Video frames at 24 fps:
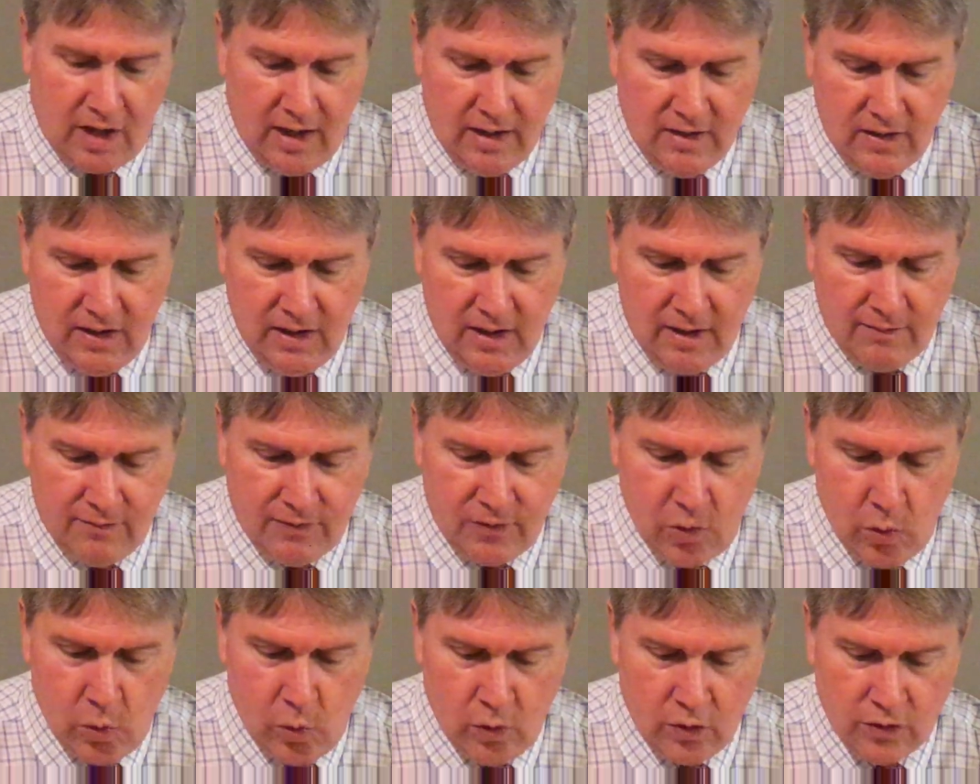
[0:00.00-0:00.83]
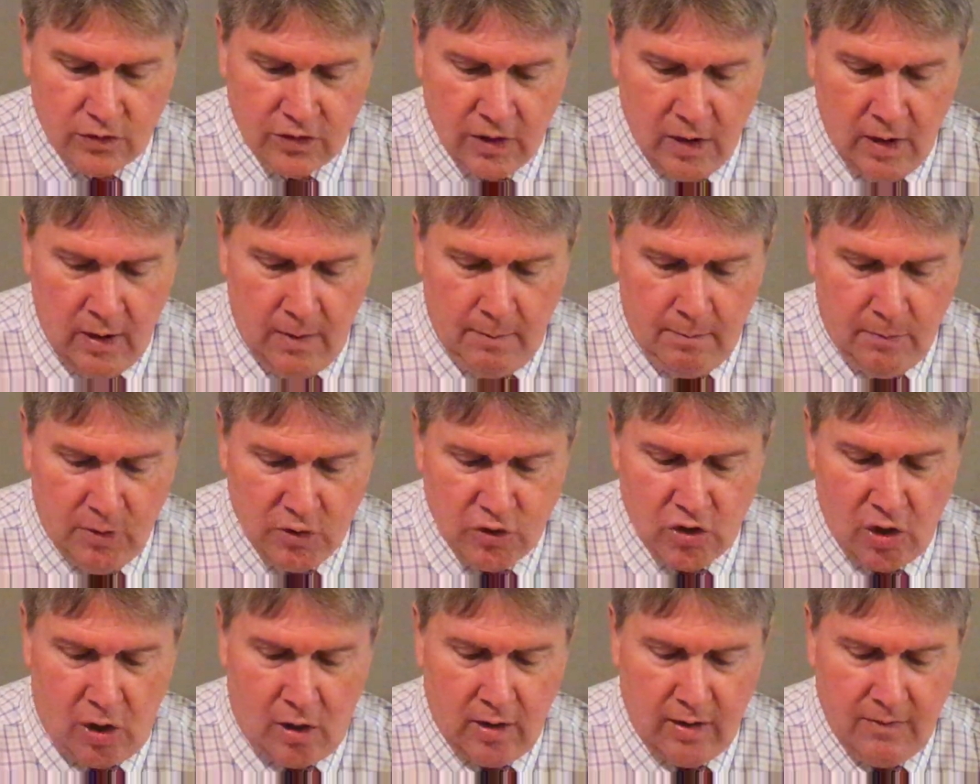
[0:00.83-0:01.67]
and then of course
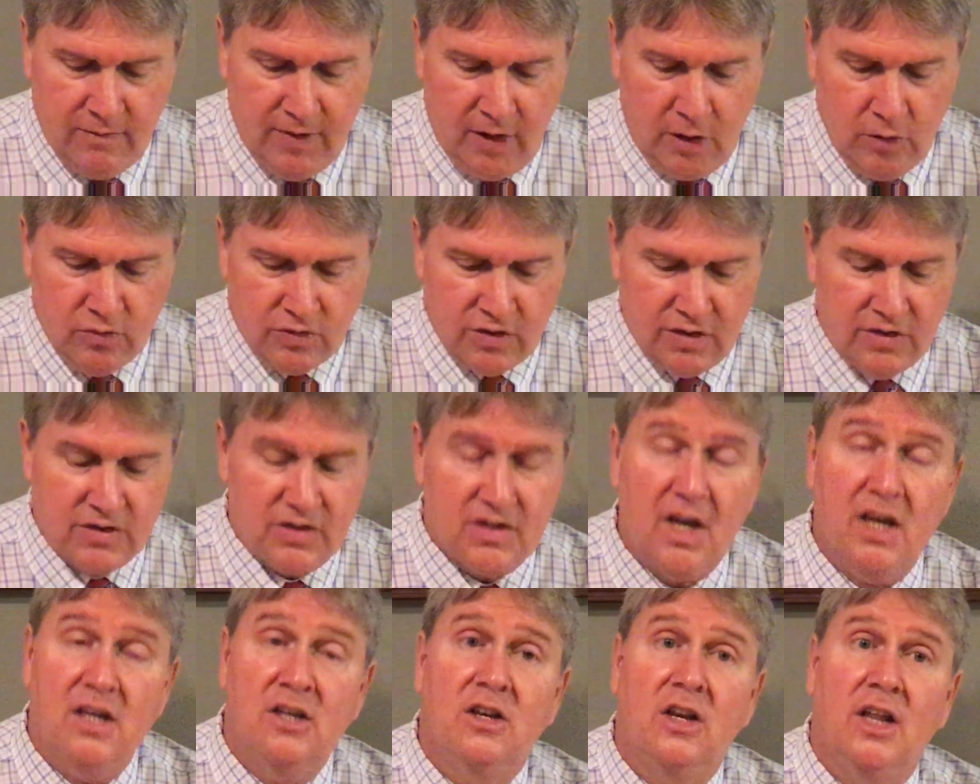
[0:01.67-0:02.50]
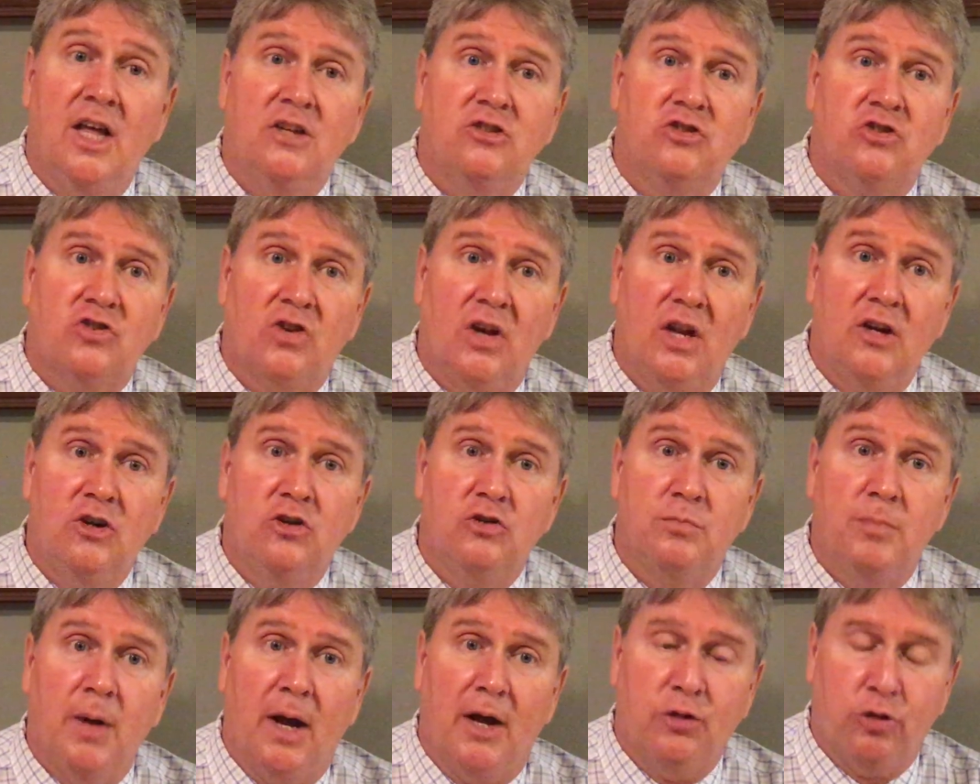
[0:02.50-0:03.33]
majority votes in state legislatures
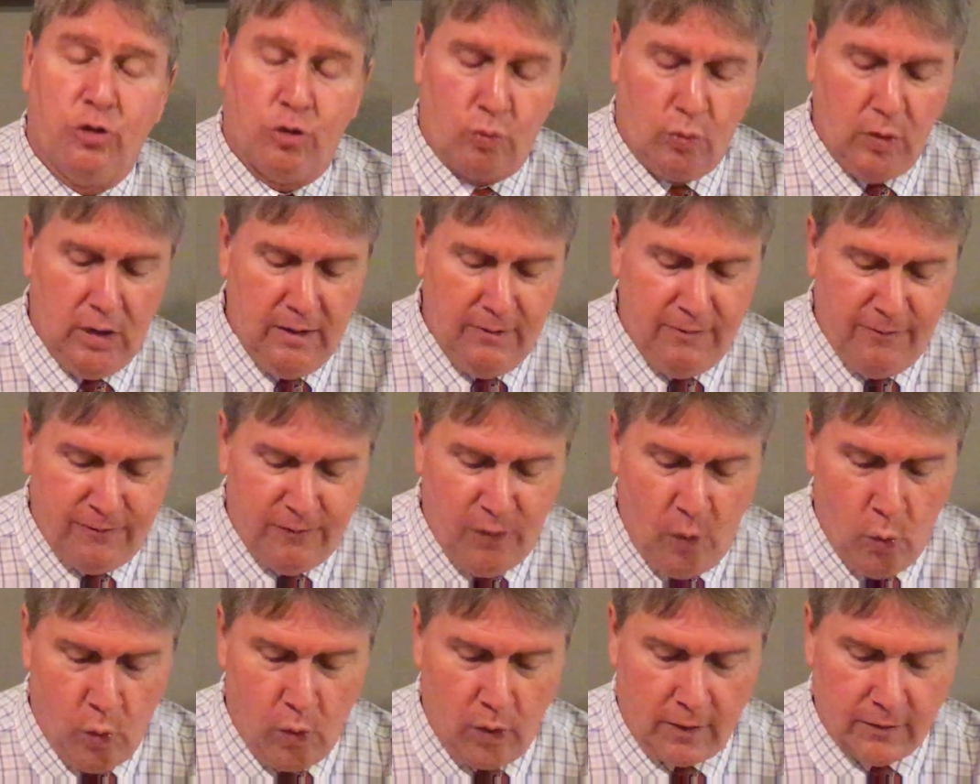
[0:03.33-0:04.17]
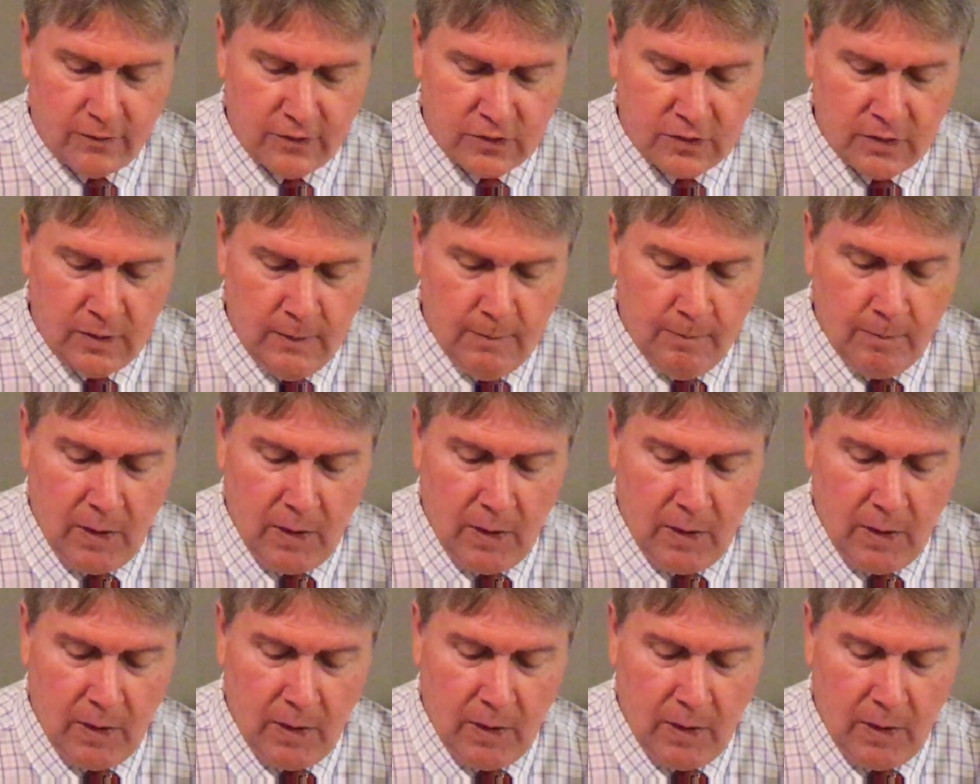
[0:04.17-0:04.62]
by 3/4